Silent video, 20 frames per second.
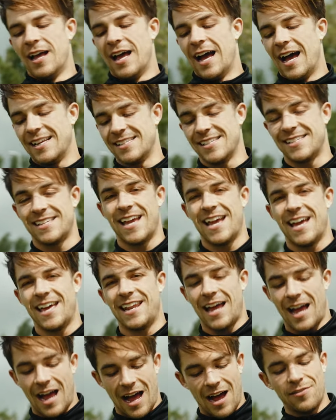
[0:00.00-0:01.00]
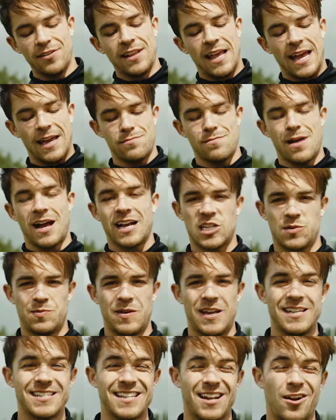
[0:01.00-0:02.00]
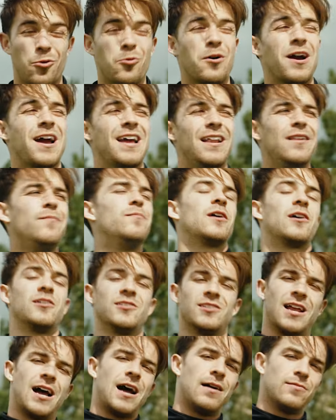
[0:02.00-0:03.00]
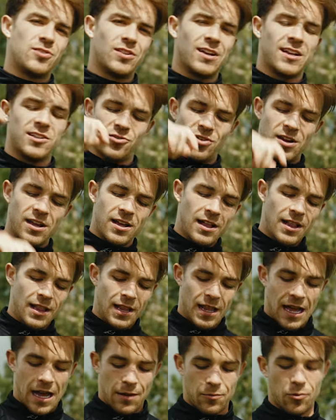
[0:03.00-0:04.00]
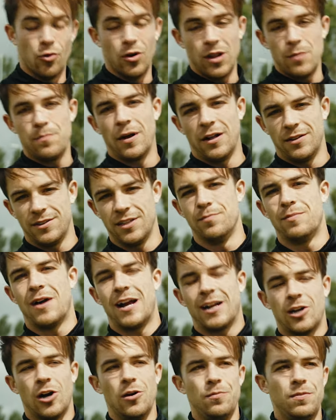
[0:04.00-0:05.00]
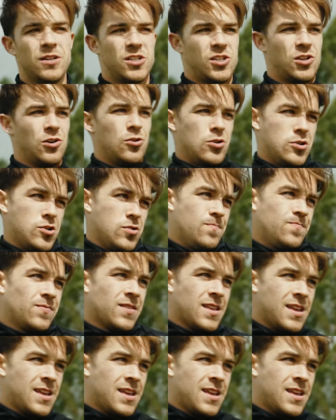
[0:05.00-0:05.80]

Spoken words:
As I said, I haven't hit max speeds in a while because of the hamstring injury, and we're only building back up. So